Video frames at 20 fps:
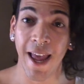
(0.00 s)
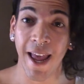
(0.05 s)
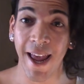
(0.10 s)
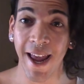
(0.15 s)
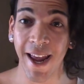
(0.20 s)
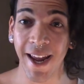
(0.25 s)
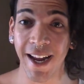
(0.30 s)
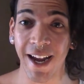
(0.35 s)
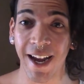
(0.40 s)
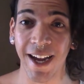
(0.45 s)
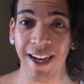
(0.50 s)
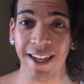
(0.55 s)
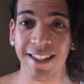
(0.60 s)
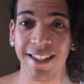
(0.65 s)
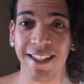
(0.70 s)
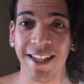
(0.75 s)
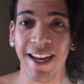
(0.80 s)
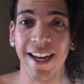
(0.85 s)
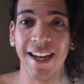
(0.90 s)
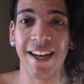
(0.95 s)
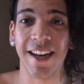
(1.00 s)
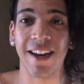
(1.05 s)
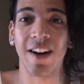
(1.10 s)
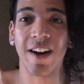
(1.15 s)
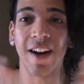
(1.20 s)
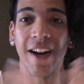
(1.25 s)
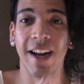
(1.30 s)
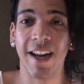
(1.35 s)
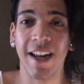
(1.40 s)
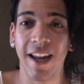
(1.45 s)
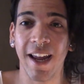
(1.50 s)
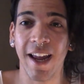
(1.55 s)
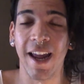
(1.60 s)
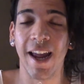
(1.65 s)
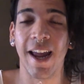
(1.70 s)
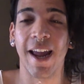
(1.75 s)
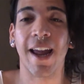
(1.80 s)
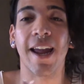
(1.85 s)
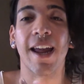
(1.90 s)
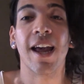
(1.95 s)
Hey guys, Zane here,
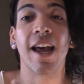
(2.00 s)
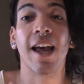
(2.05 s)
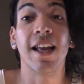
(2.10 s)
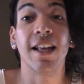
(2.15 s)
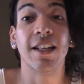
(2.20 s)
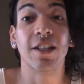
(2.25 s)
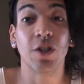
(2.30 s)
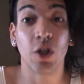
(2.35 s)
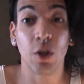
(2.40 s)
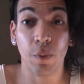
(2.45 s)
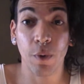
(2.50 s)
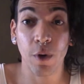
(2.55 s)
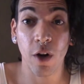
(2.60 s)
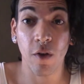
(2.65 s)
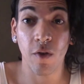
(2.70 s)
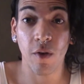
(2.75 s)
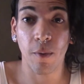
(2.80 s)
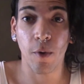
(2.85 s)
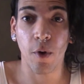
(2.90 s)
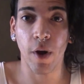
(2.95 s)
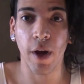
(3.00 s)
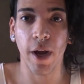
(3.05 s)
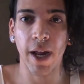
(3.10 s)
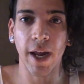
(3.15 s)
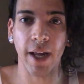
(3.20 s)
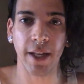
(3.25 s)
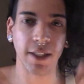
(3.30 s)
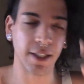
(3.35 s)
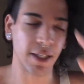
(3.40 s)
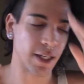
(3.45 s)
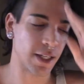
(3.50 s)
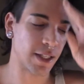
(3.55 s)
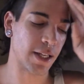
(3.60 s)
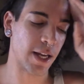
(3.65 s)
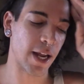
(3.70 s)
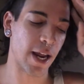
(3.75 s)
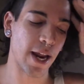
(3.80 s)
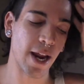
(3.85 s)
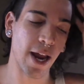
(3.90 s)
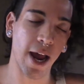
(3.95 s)
aka Supernovaboi, and
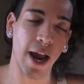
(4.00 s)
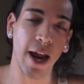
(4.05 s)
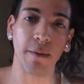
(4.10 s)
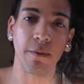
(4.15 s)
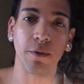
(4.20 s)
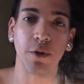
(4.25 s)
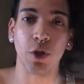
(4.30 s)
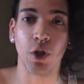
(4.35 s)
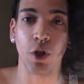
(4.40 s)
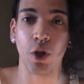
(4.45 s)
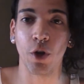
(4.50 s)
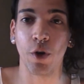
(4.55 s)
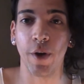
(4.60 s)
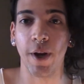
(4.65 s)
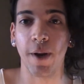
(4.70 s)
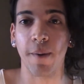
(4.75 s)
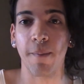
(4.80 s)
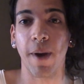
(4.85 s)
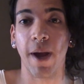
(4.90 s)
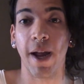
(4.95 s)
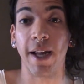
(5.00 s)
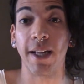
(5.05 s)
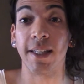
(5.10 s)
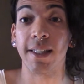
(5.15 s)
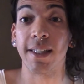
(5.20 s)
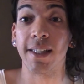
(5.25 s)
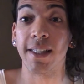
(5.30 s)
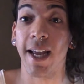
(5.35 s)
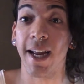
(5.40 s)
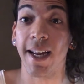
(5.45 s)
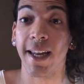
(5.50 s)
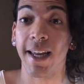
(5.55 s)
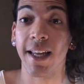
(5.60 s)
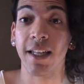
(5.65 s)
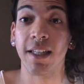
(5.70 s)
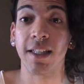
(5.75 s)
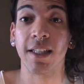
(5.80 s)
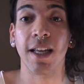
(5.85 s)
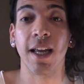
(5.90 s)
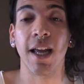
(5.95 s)
today I am doing my
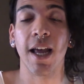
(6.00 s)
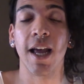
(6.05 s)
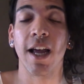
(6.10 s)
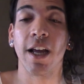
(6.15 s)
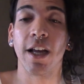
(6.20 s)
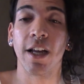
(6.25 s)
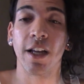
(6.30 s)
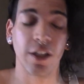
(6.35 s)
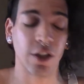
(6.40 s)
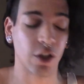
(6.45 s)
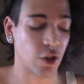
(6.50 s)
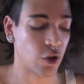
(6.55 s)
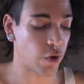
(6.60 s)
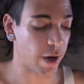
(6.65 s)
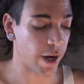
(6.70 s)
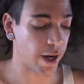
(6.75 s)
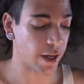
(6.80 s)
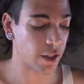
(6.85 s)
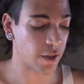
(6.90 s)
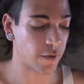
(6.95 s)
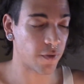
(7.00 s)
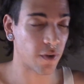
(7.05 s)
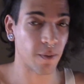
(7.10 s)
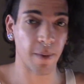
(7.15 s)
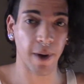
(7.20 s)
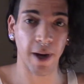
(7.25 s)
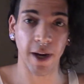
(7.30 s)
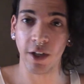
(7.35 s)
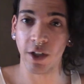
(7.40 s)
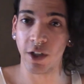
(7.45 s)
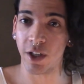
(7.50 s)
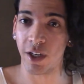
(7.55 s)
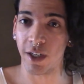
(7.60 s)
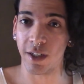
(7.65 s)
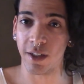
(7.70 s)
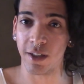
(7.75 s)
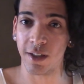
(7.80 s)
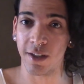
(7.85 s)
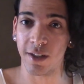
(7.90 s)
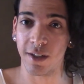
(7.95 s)
second
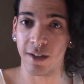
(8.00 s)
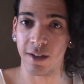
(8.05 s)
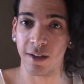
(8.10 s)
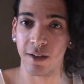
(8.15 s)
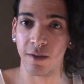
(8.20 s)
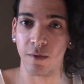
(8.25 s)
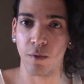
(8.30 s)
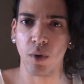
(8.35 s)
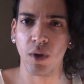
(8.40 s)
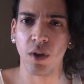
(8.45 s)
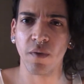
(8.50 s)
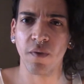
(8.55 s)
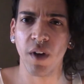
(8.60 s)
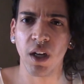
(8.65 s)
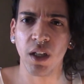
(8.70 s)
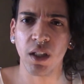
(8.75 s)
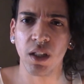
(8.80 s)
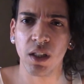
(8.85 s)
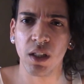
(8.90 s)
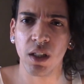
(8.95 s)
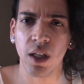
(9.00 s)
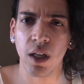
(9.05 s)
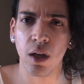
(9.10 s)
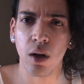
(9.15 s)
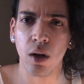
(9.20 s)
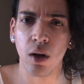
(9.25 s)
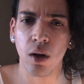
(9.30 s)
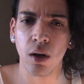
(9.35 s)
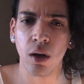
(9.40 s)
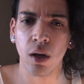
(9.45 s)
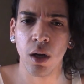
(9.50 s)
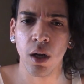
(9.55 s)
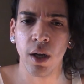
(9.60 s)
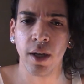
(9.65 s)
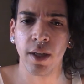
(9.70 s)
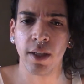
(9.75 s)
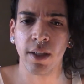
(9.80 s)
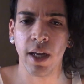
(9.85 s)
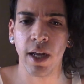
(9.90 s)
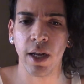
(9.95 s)
transformations. What the fuck is this thing called?
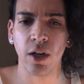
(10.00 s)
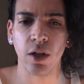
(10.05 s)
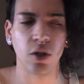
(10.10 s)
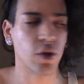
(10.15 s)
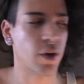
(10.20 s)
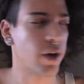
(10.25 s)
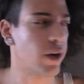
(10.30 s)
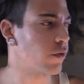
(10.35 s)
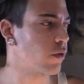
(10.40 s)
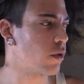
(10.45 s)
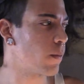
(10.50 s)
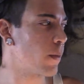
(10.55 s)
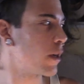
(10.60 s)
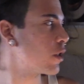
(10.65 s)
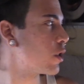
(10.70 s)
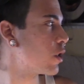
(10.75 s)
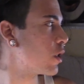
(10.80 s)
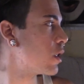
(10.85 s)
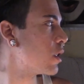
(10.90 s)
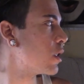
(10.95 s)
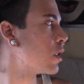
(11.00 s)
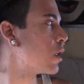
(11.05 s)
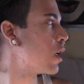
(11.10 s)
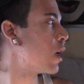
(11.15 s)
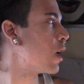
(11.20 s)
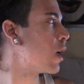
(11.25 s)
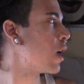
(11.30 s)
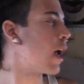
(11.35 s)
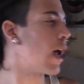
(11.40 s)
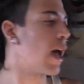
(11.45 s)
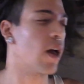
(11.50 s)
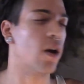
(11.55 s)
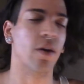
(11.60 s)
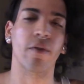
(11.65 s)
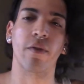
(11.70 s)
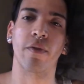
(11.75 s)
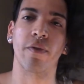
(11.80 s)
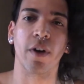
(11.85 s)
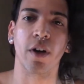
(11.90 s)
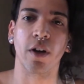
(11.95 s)
Zaners transformations? I don't even
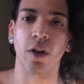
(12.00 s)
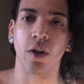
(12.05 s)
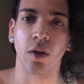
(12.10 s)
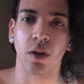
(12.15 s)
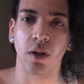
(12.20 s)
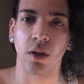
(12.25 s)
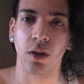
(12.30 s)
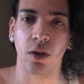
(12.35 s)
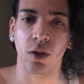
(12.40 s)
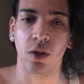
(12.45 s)
fucking know what this is